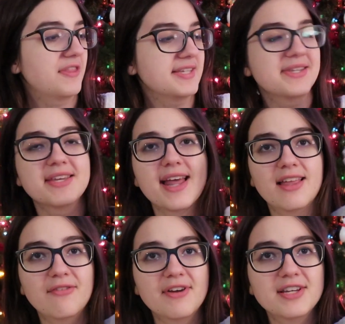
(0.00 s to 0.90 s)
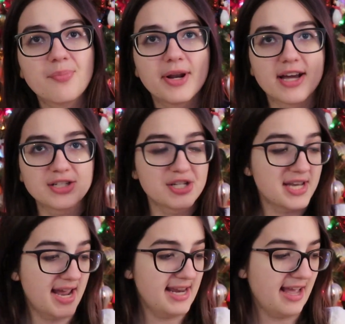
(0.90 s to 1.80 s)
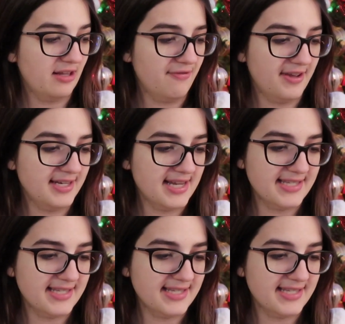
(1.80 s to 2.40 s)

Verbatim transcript: This is an elephant, but not just any elephant.